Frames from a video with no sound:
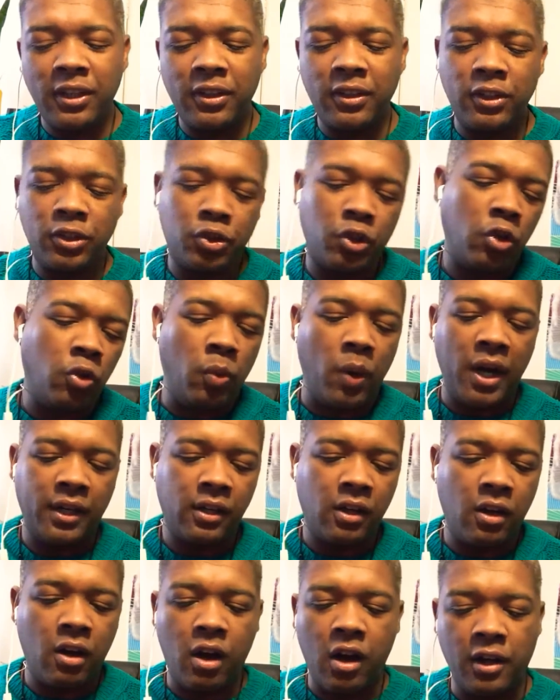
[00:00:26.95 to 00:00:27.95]
gonna draw one
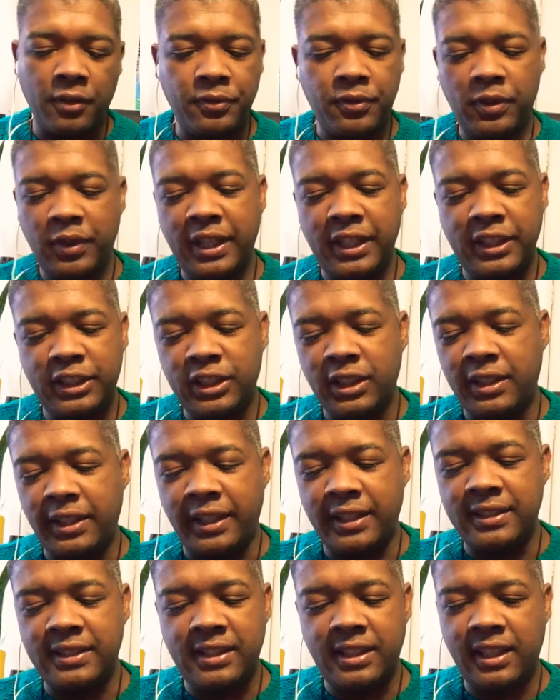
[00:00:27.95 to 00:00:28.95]
card for each and
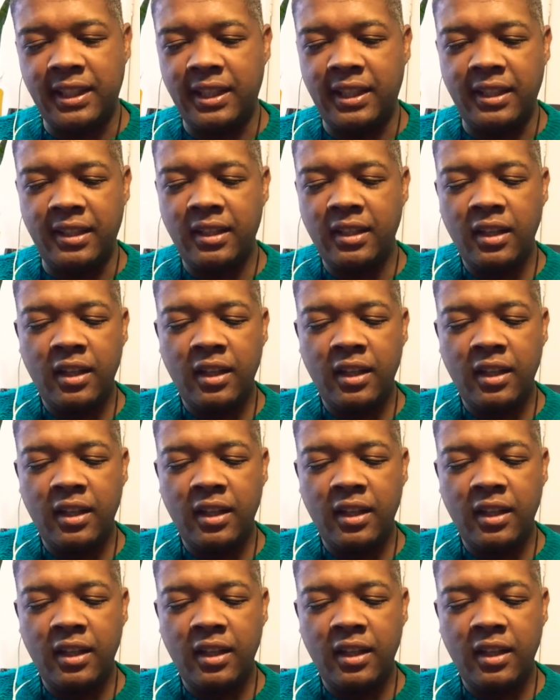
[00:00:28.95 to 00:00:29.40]
then see